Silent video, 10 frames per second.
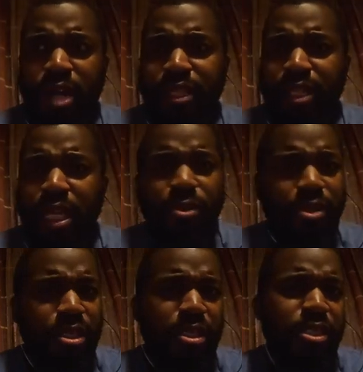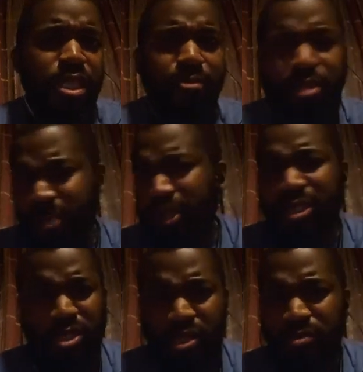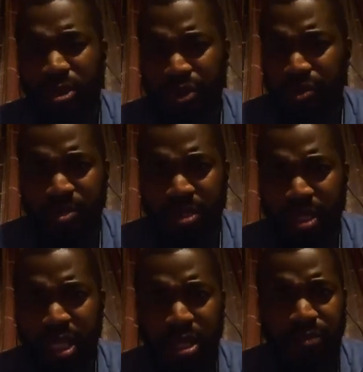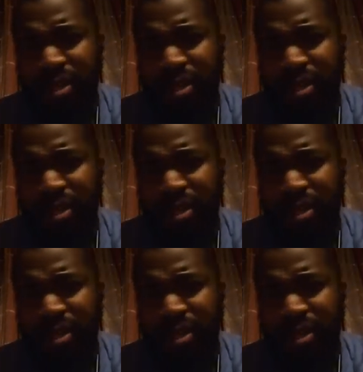I think I'm gonna skip, especially since tomorrow's Christmas Eve.